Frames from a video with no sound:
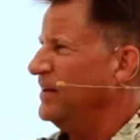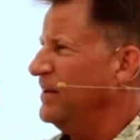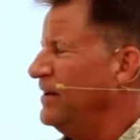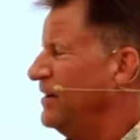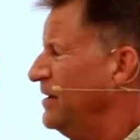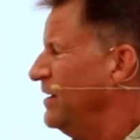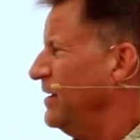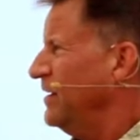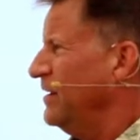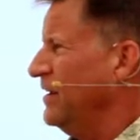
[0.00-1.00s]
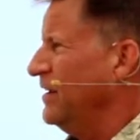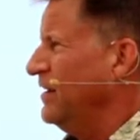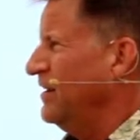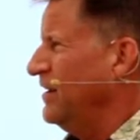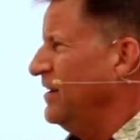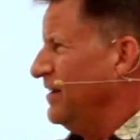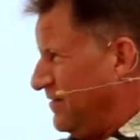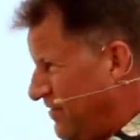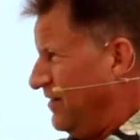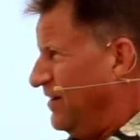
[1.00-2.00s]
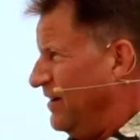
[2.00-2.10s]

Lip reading: Nothing is said.